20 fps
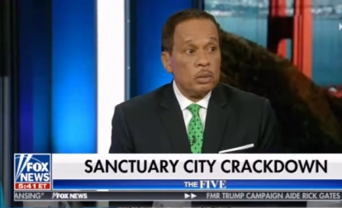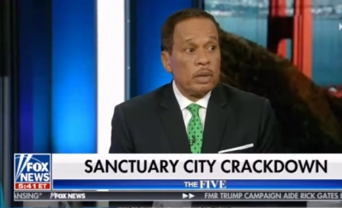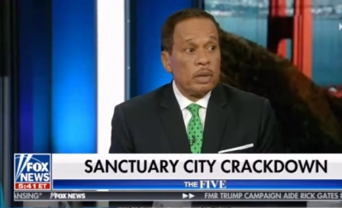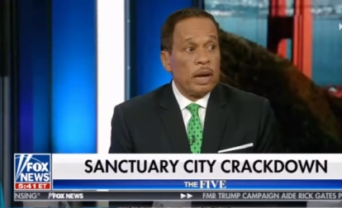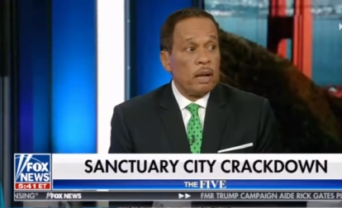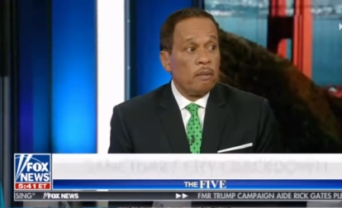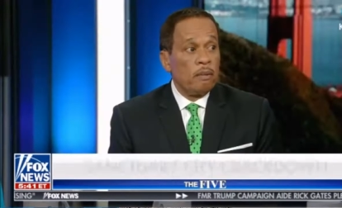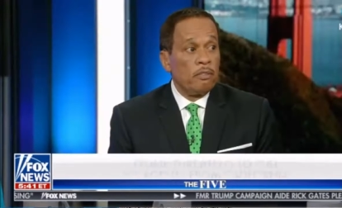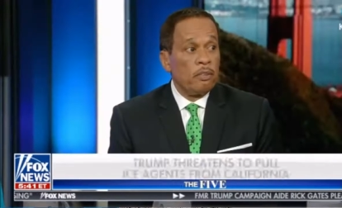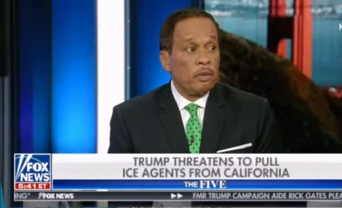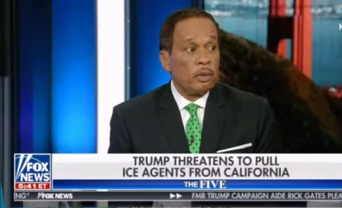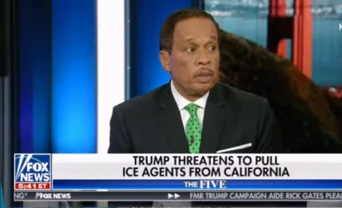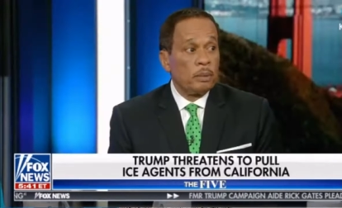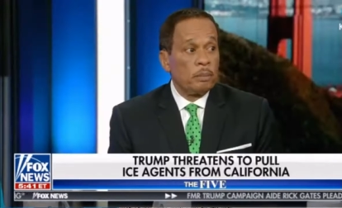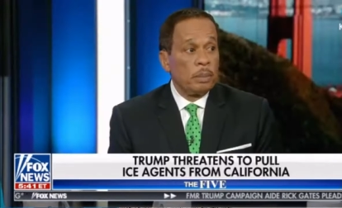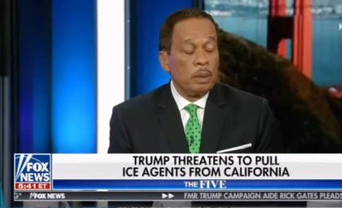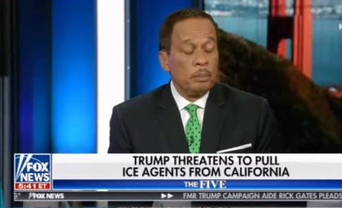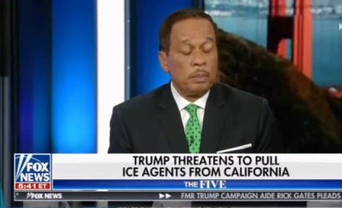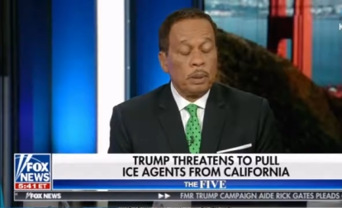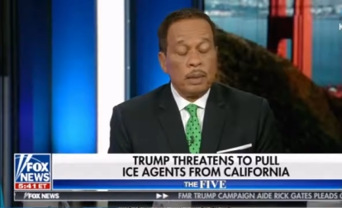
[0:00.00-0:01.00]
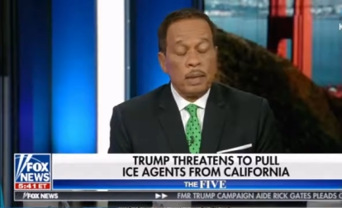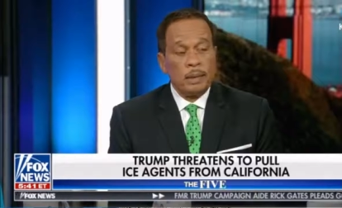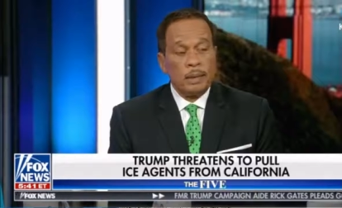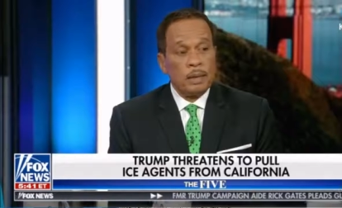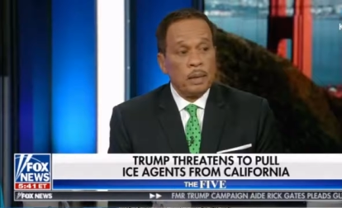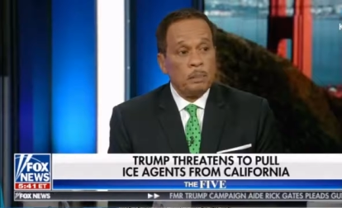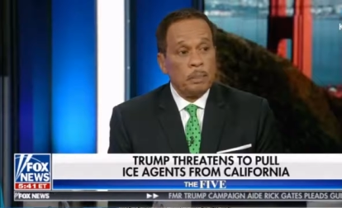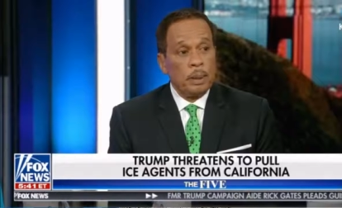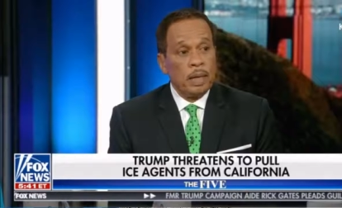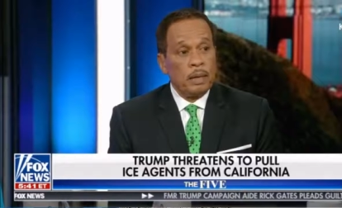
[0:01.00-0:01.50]
two California people on
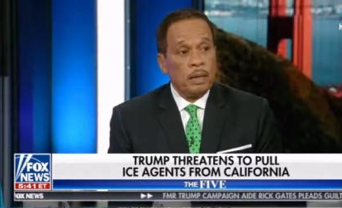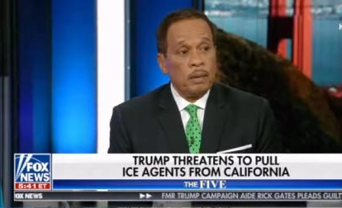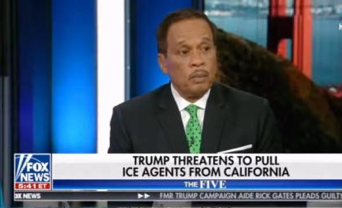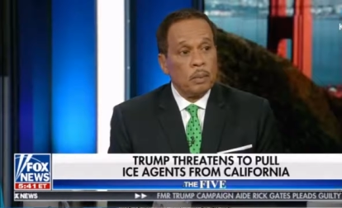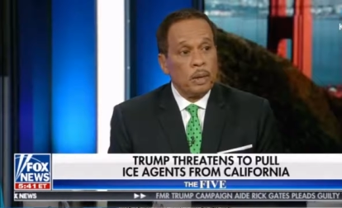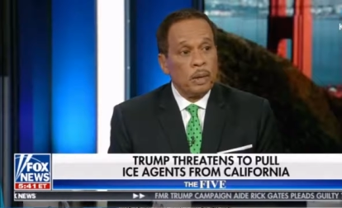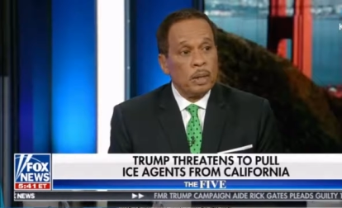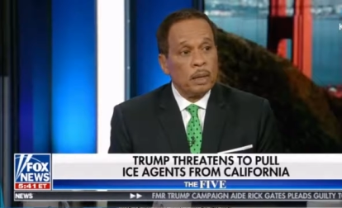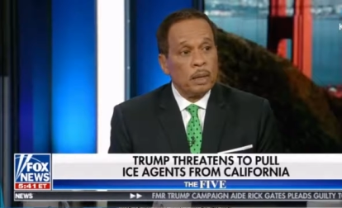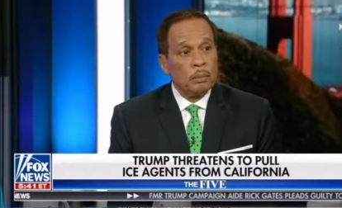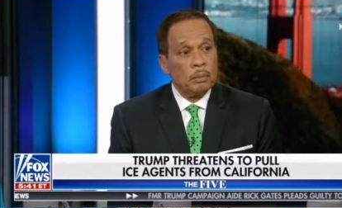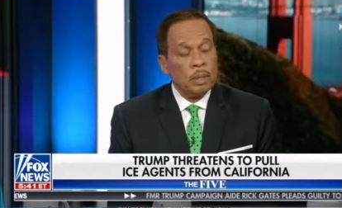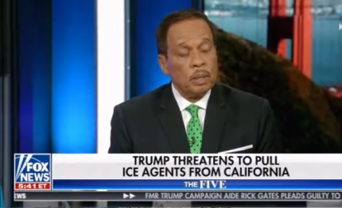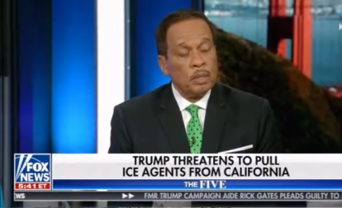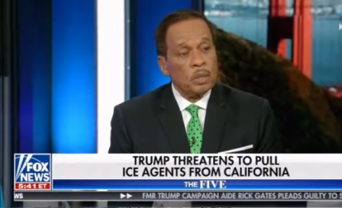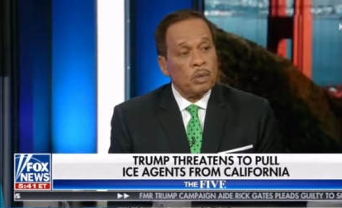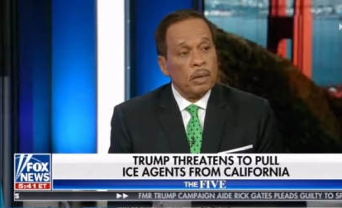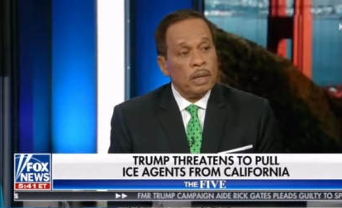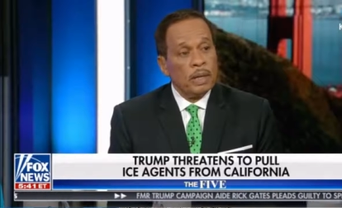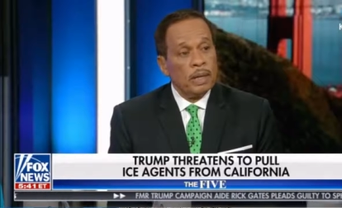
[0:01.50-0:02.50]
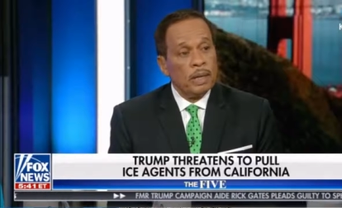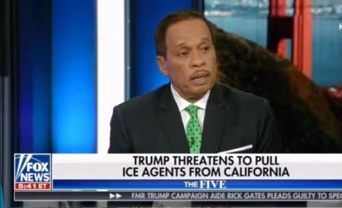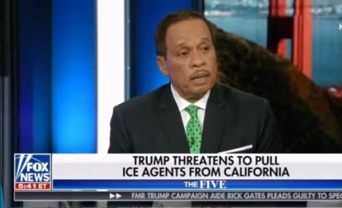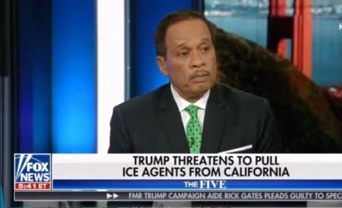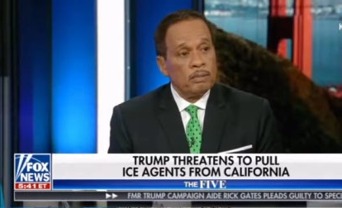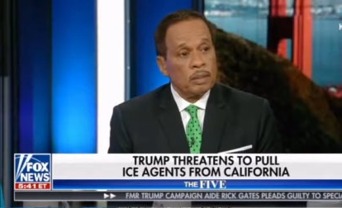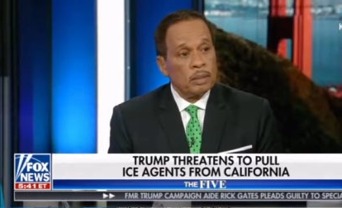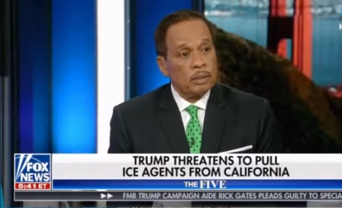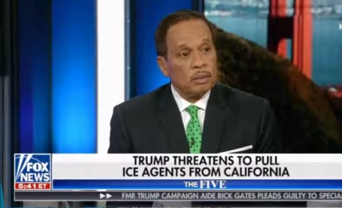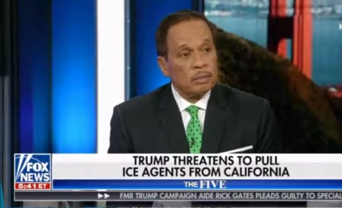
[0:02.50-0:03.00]
this panel. One of them is Greg
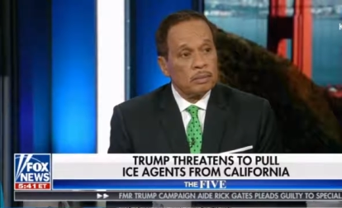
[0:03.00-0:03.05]
Gutfeld.